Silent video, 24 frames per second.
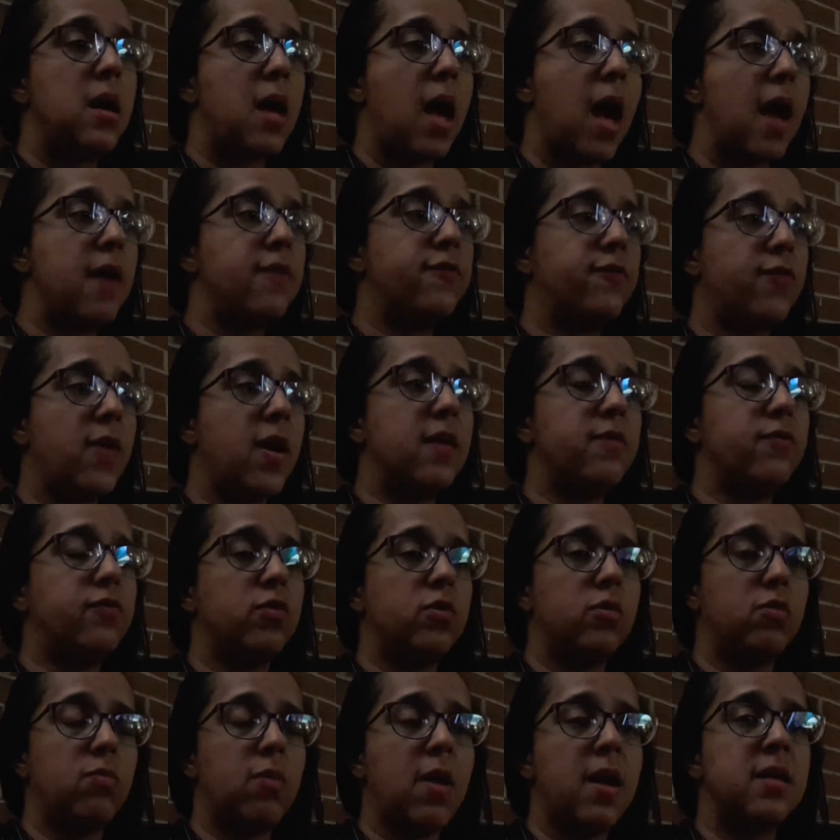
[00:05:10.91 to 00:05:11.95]
I fight
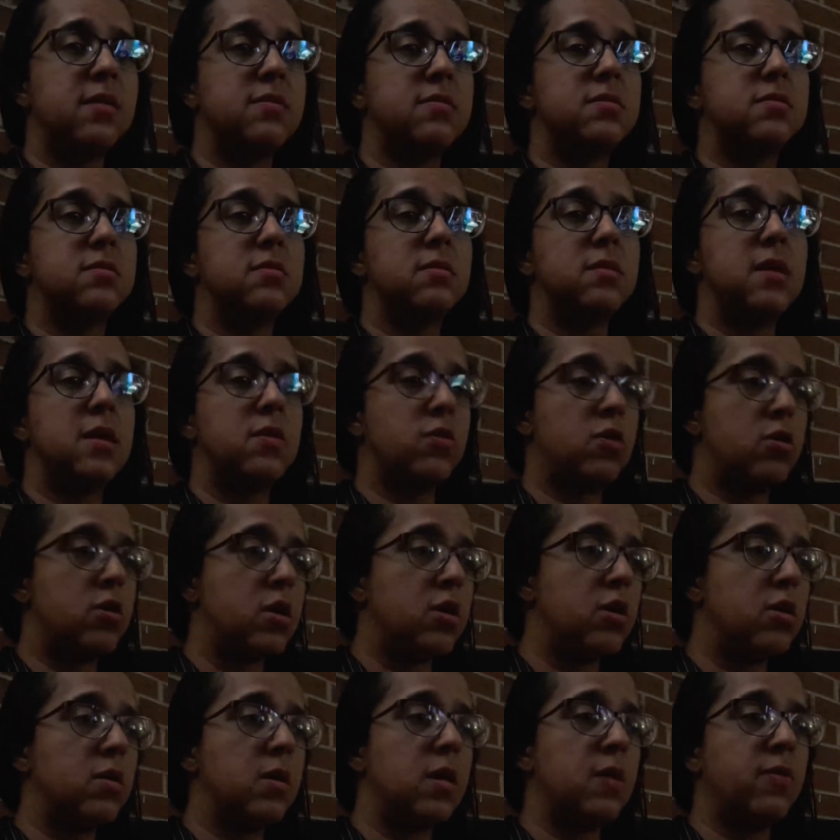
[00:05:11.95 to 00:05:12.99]
for the rights in
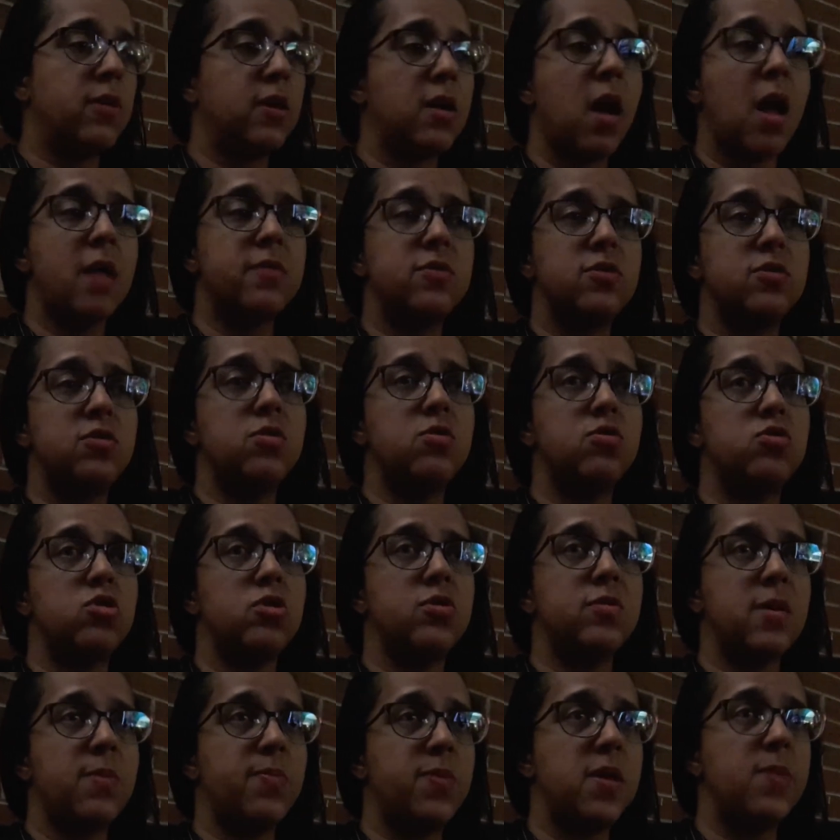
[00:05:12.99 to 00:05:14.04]
the
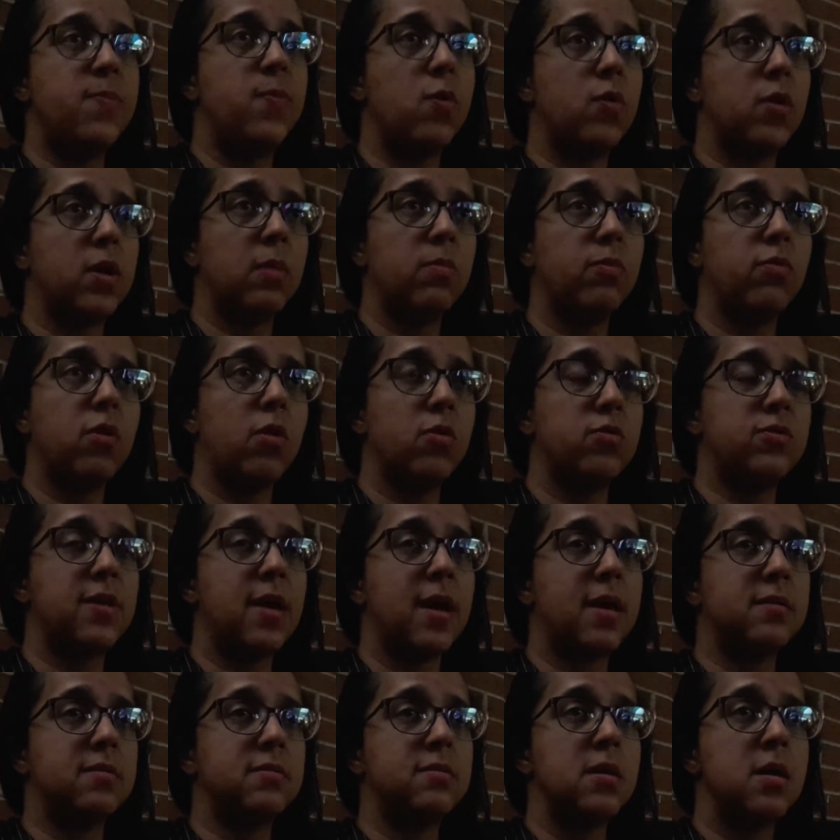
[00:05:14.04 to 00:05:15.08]
Constitution that people can
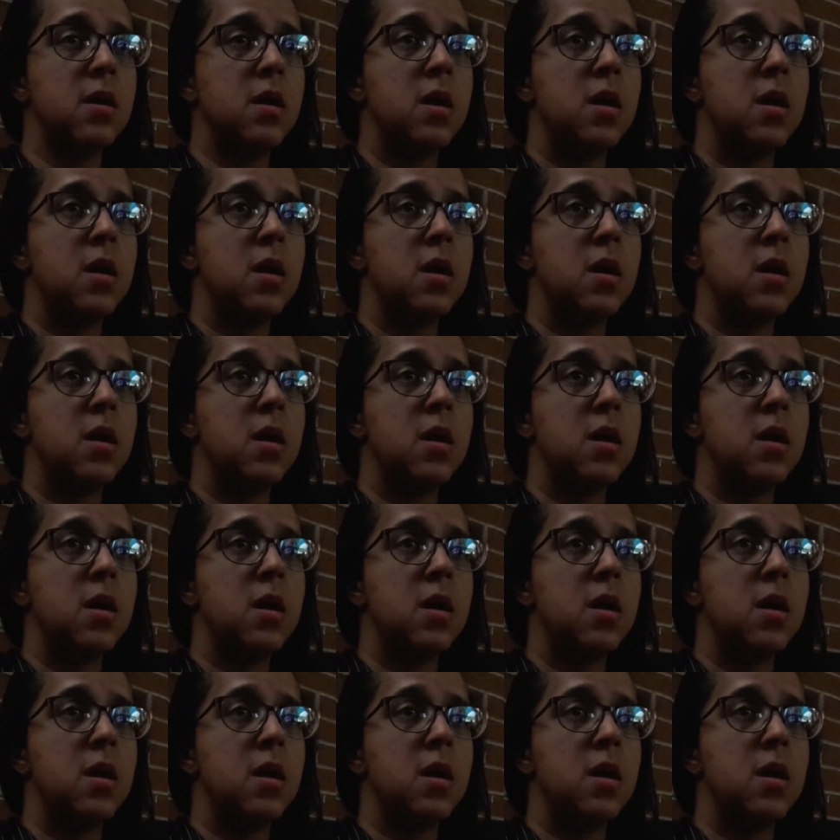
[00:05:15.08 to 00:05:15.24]
protest.